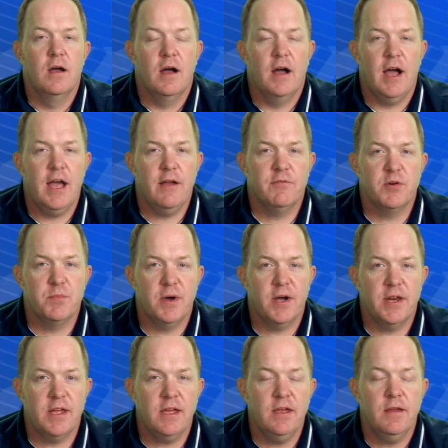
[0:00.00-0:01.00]
Hi
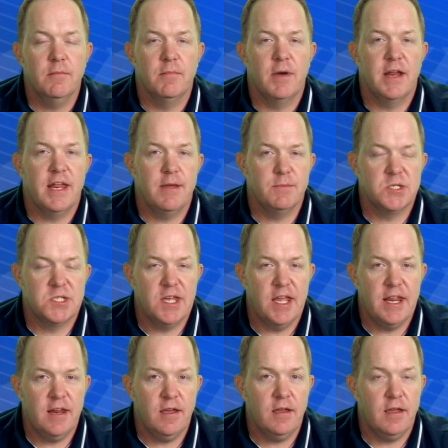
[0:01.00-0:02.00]
everybody, my name is
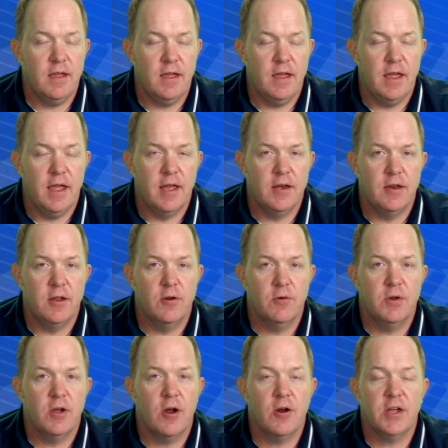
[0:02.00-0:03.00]
Dana and here
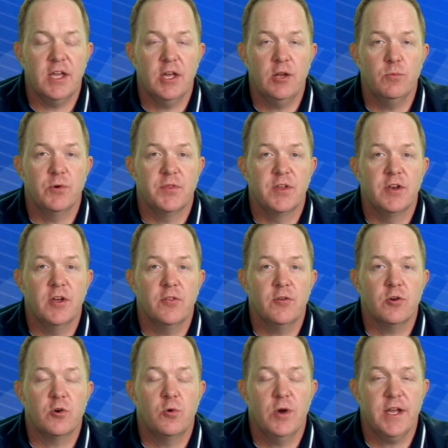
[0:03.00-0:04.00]
we are again with another
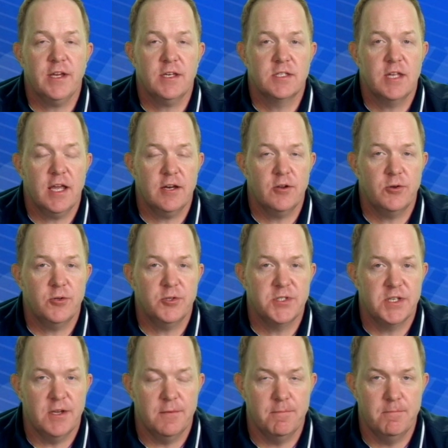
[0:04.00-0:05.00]
quick technical
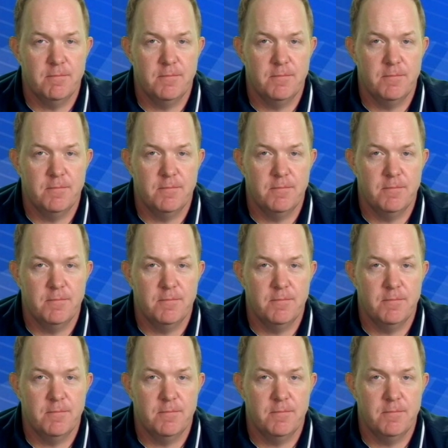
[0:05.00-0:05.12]
tip.